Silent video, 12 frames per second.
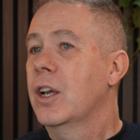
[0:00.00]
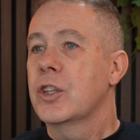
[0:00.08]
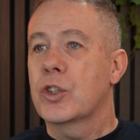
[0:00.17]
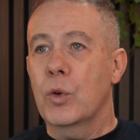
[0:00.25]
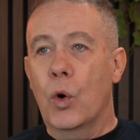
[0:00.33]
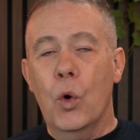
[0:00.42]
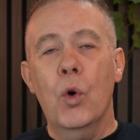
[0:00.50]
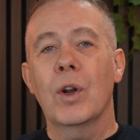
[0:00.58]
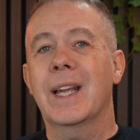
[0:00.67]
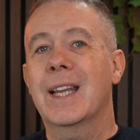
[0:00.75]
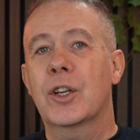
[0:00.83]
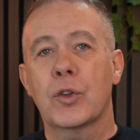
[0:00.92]
So all
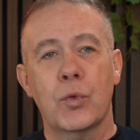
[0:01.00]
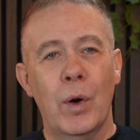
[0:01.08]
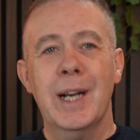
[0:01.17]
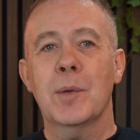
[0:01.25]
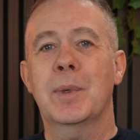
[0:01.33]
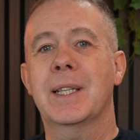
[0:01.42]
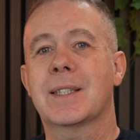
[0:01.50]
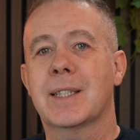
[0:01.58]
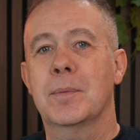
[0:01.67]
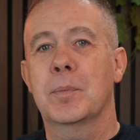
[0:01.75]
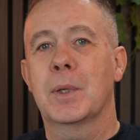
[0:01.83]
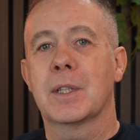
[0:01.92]
incredibly
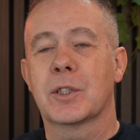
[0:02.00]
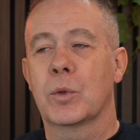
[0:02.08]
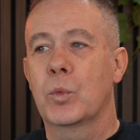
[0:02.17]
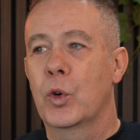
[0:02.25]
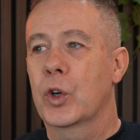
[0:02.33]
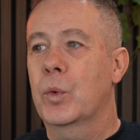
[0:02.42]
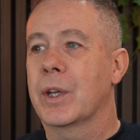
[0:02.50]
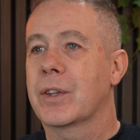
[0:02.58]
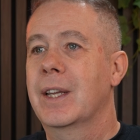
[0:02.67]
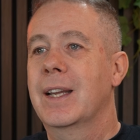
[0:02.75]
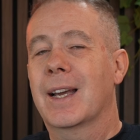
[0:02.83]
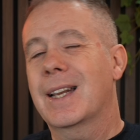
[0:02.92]
simple to work with.
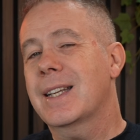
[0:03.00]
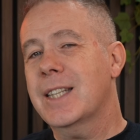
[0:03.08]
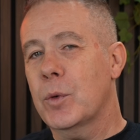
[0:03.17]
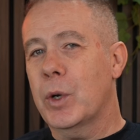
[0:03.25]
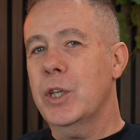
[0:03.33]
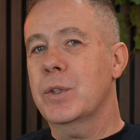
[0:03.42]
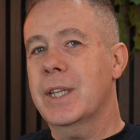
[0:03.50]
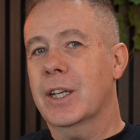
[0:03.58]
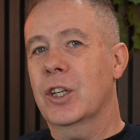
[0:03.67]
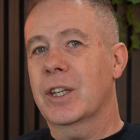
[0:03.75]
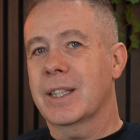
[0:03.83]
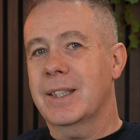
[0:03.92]
And like I say, when you take a
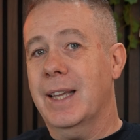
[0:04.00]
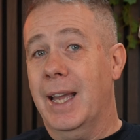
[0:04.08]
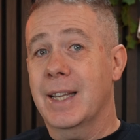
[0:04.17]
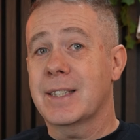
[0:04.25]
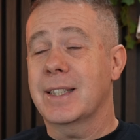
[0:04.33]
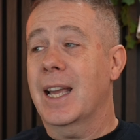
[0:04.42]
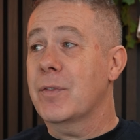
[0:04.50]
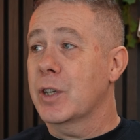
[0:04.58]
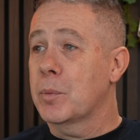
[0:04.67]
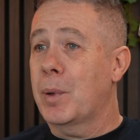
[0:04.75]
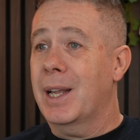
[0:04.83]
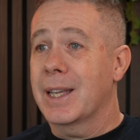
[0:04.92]
look at the ACF and
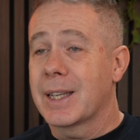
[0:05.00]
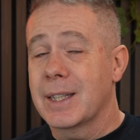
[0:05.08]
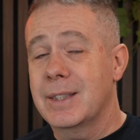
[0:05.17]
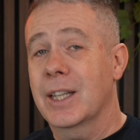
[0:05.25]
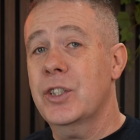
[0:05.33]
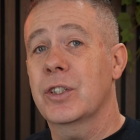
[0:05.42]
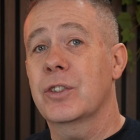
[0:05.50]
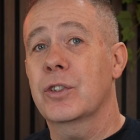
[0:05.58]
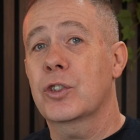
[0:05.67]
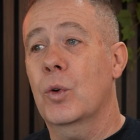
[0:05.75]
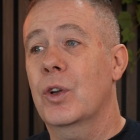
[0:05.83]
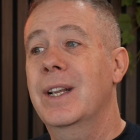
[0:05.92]
applying conditions and
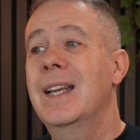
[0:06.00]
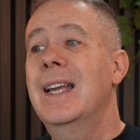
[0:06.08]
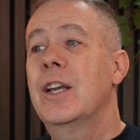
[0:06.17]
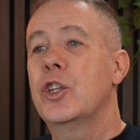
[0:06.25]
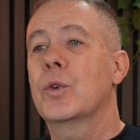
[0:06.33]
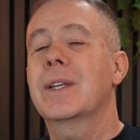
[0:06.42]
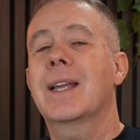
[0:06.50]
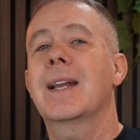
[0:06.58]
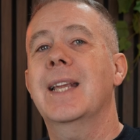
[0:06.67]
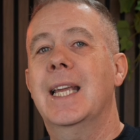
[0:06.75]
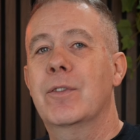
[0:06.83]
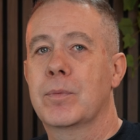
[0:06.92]
so on, you can get
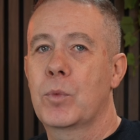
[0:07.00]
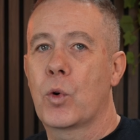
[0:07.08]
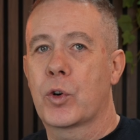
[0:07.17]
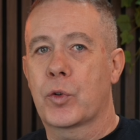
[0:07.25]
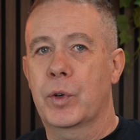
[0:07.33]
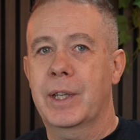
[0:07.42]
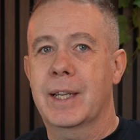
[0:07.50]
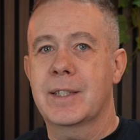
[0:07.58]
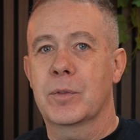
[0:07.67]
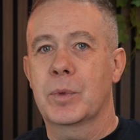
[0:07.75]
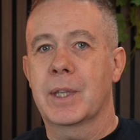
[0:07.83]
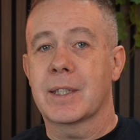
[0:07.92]
even more
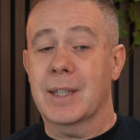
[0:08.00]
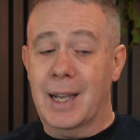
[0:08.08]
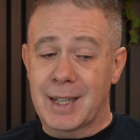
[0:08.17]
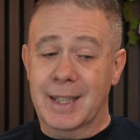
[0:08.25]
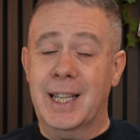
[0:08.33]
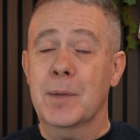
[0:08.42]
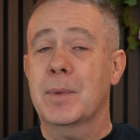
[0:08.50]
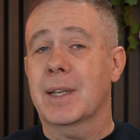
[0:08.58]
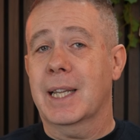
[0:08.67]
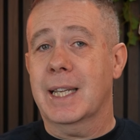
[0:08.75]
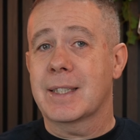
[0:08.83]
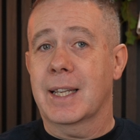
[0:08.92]
creative with this. I'm going to keep that,
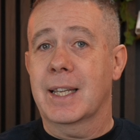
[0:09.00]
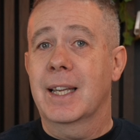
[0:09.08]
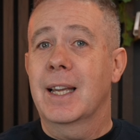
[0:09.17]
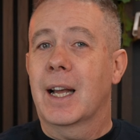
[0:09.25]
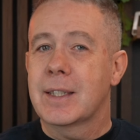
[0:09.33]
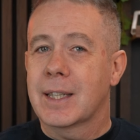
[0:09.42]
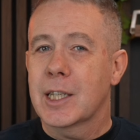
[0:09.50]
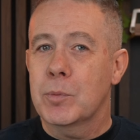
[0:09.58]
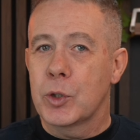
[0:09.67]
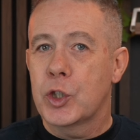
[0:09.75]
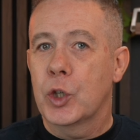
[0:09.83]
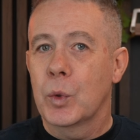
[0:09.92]
like I say, until it's
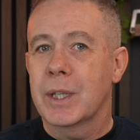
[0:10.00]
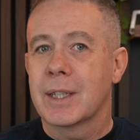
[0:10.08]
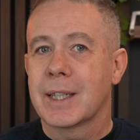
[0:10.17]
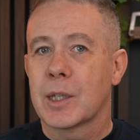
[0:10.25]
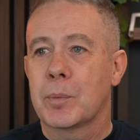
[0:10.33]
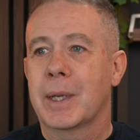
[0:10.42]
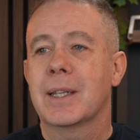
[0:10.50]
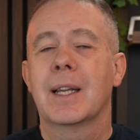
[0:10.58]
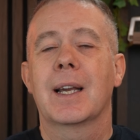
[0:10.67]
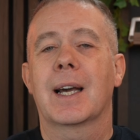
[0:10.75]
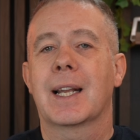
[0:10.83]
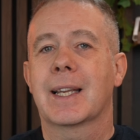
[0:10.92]
matured a little bit
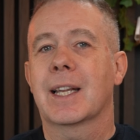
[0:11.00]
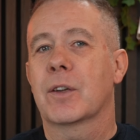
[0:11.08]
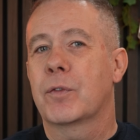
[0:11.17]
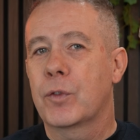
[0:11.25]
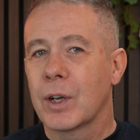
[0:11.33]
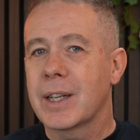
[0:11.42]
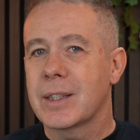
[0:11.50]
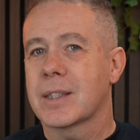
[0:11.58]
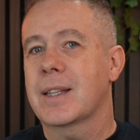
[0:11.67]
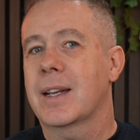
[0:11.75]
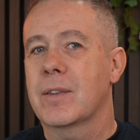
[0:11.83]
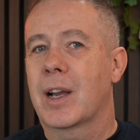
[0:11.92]
and I get a full
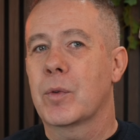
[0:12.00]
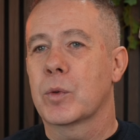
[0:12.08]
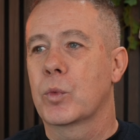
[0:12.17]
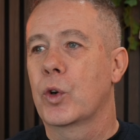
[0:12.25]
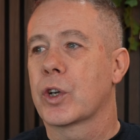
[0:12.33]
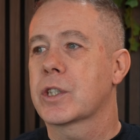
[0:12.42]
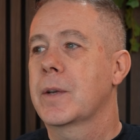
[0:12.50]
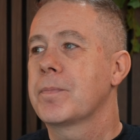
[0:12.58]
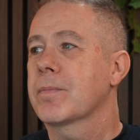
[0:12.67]
understanding of how it works.